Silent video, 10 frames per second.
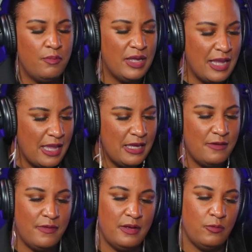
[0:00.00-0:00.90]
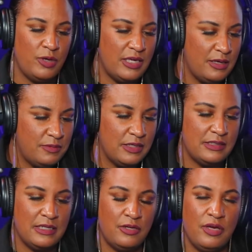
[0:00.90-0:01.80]
But even we
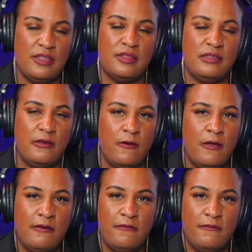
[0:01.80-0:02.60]
continue, it's still